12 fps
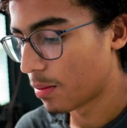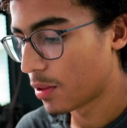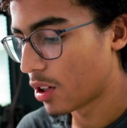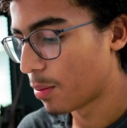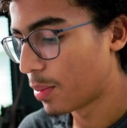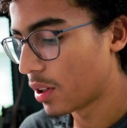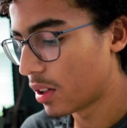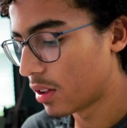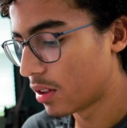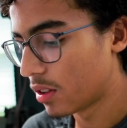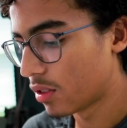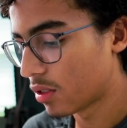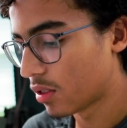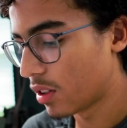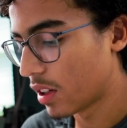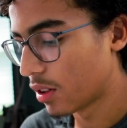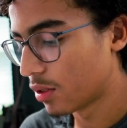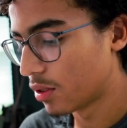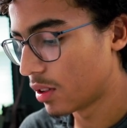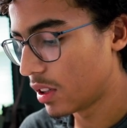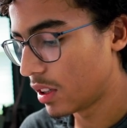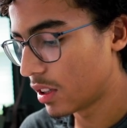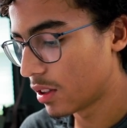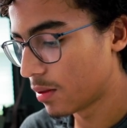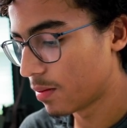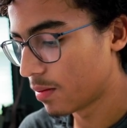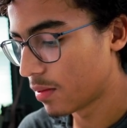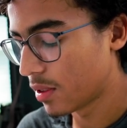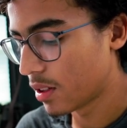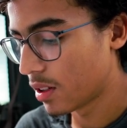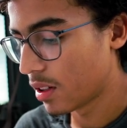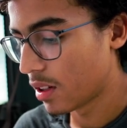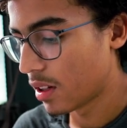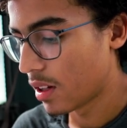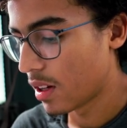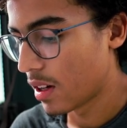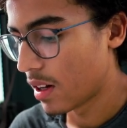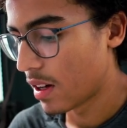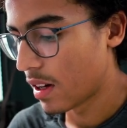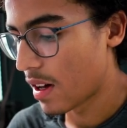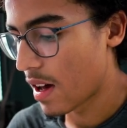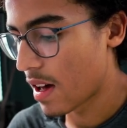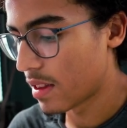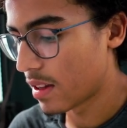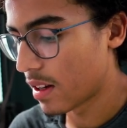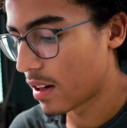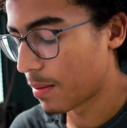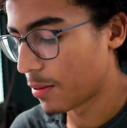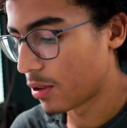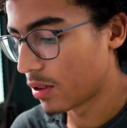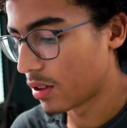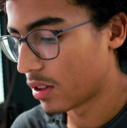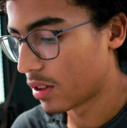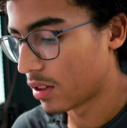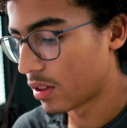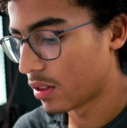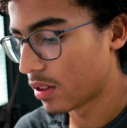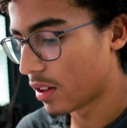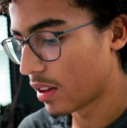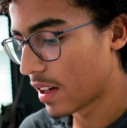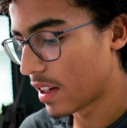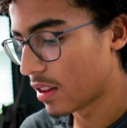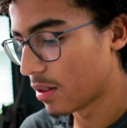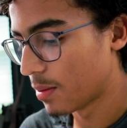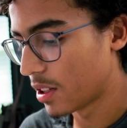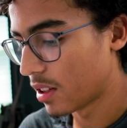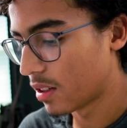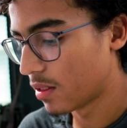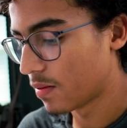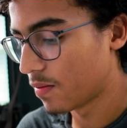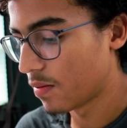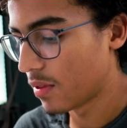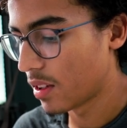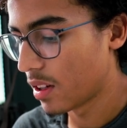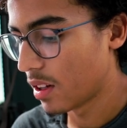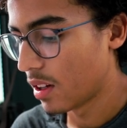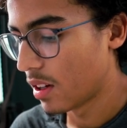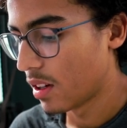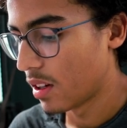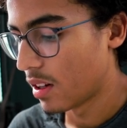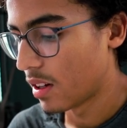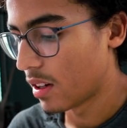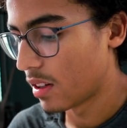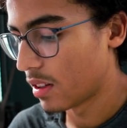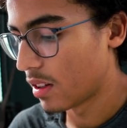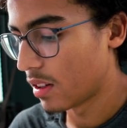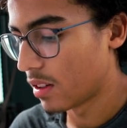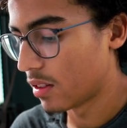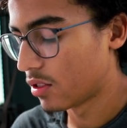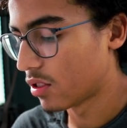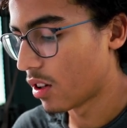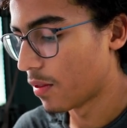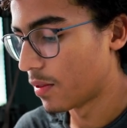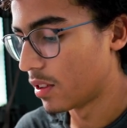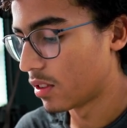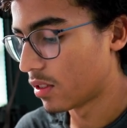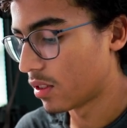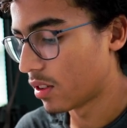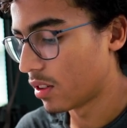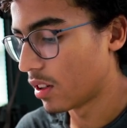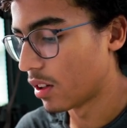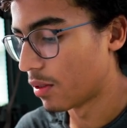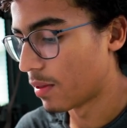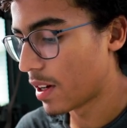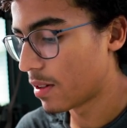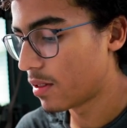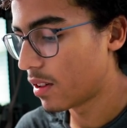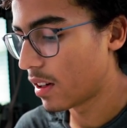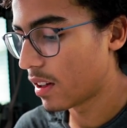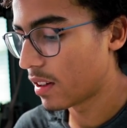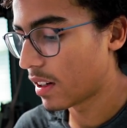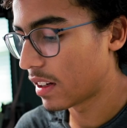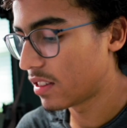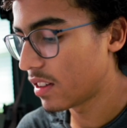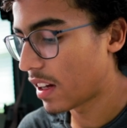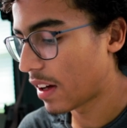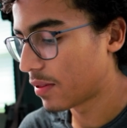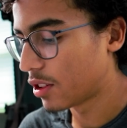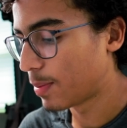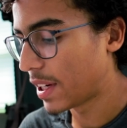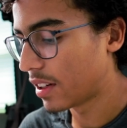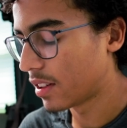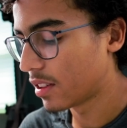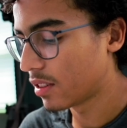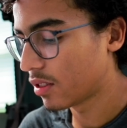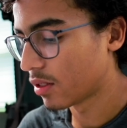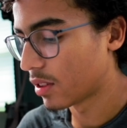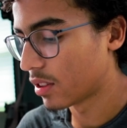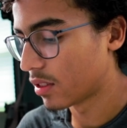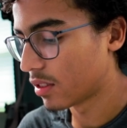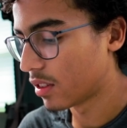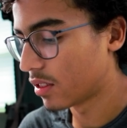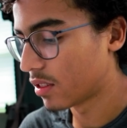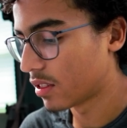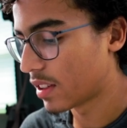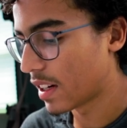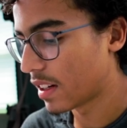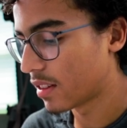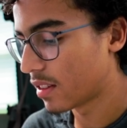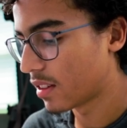I put in this yellow green here. And then I'm going to align them again. And then solve this yellow red. And then I see that I have this pair here, so I'll just insert that.